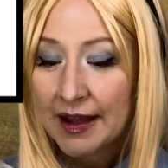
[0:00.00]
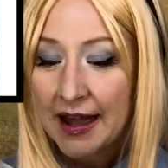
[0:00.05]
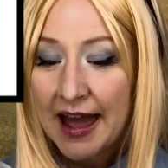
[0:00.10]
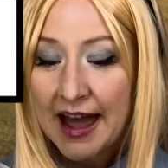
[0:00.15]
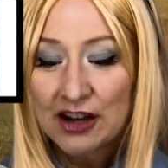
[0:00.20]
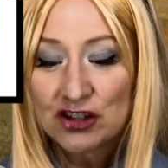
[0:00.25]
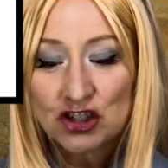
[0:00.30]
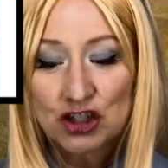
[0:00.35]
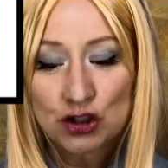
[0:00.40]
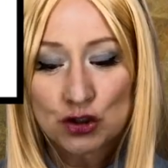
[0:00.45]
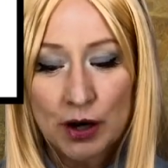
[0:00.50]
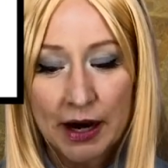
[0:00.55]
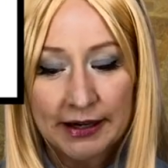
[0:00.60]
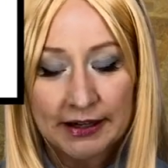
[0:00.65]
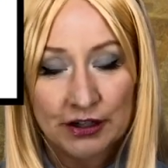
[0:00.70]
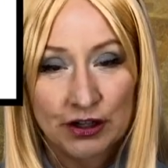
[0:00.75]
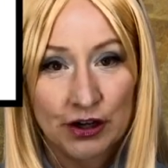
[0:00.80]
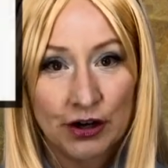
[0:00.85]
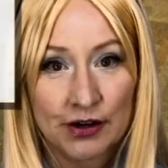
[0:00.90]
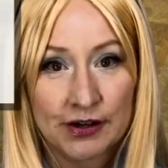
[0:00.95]
And she tried to
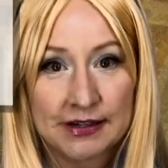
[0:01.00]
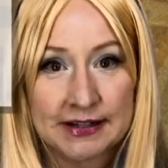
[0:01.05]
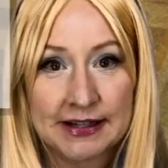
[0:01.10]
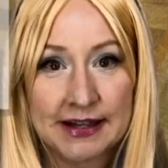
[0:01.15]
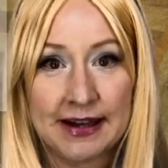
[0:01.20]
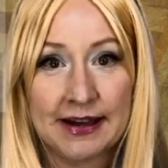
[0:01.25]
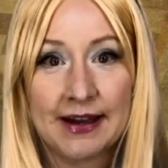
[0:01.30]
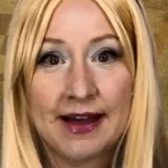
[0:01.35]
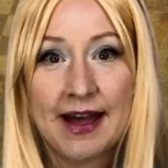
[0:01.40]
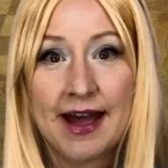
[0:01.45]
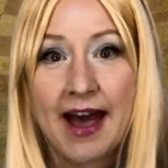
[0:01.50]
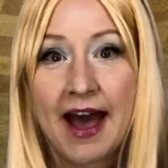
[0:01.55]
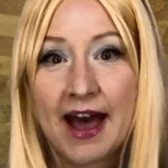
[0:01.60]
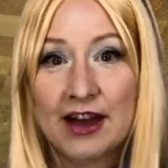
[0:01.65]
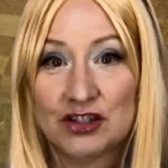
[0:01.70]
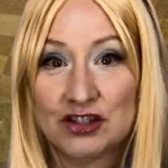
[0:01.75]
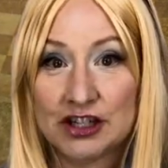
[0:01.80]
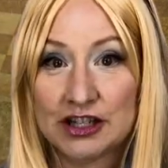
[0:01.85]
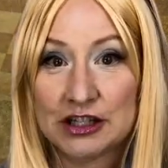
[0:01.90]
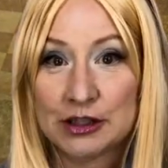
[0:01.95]
curtsy as
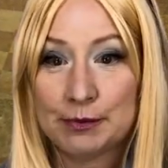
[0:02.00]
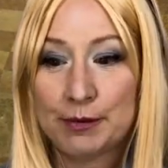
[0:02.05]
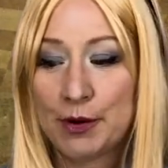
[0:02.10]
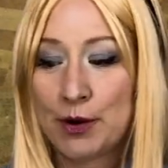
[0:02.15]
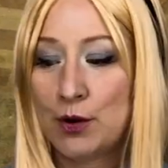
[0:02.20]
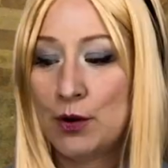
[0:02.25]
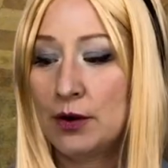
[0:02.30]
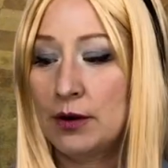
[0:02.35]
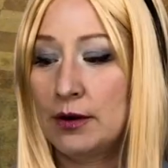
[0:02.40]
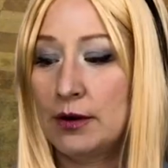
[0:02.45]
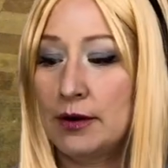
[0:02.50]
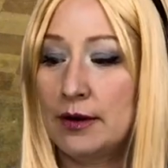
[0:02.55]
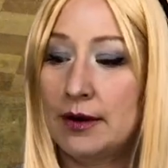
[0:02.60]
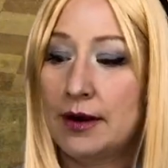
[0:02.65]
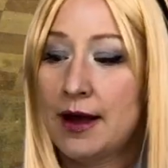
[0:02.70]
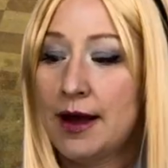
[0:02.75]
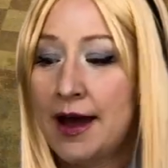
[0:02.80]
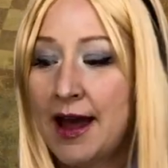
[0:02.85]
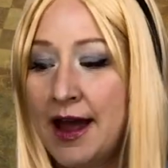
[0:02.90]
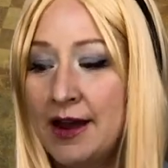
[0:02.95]
she spoke,
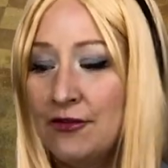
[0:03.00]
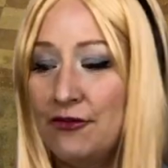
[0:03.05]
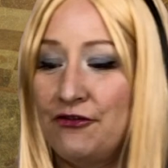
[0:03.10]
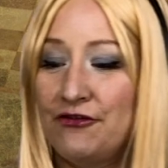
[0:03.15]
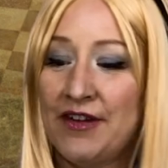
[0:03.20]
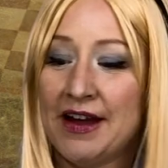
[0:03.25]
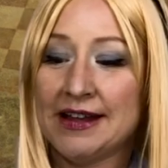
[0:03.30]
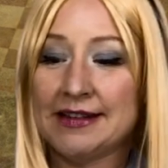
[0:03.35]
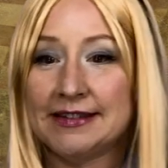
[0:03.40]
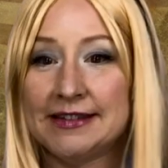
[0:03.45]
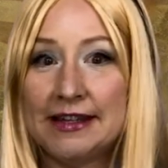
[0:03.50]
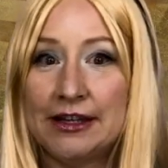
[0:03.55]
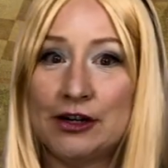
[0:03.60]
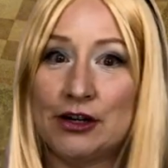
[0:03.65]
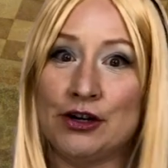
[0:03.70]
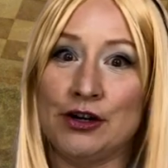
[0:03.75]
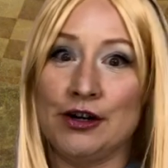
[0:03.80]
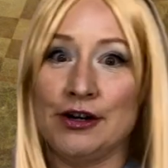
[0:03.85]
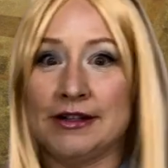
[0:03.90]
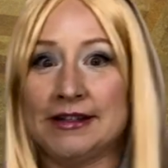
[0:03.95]
and fancy
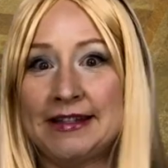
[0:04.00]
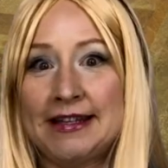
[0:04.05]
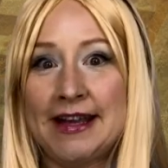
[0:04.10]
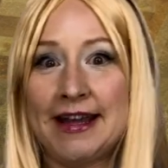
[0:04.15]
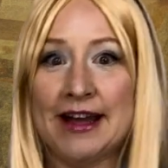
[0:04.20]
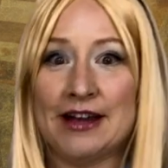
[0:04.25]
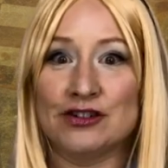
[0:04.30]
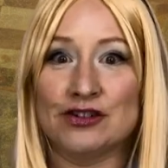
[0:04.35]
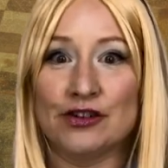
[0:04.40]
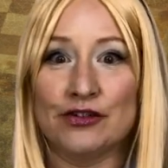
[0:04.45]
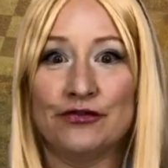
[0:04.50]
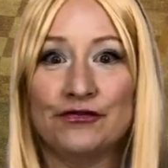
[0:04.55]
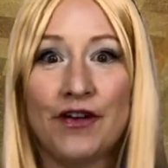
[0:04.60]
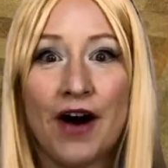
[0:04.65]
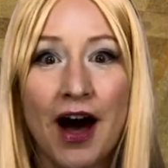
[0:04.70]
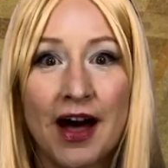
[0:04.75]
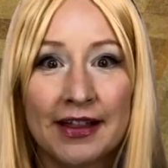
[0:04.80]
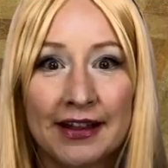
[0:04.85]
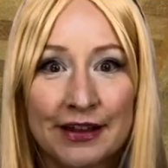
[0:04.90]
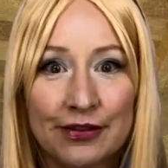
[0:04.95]
curtsying as you're
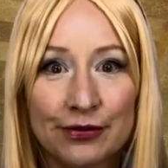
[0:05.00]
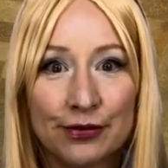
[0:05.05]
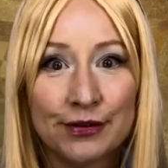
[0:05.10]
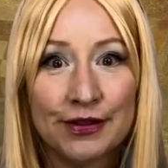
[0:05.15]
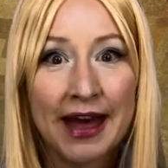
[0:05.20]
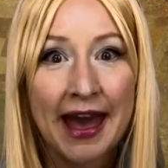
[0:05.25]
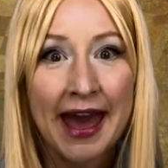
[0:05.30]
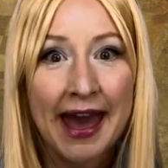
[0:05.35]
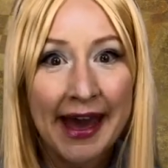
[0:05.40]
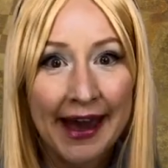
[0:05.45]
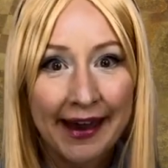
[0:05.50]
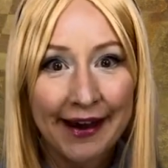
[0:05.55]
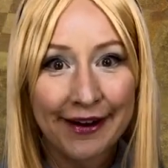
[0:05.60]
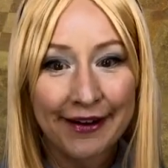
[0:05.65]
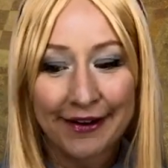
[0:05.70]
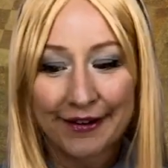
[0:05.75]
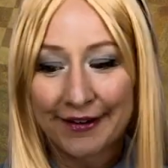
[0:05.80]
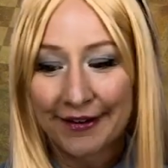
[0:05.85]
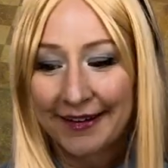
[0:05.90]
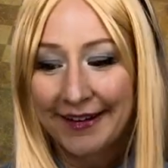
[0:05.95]
falling through the
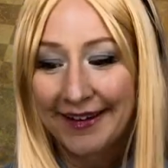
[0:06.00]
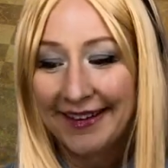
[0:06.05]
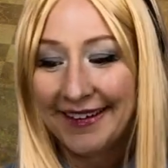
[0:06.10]
air.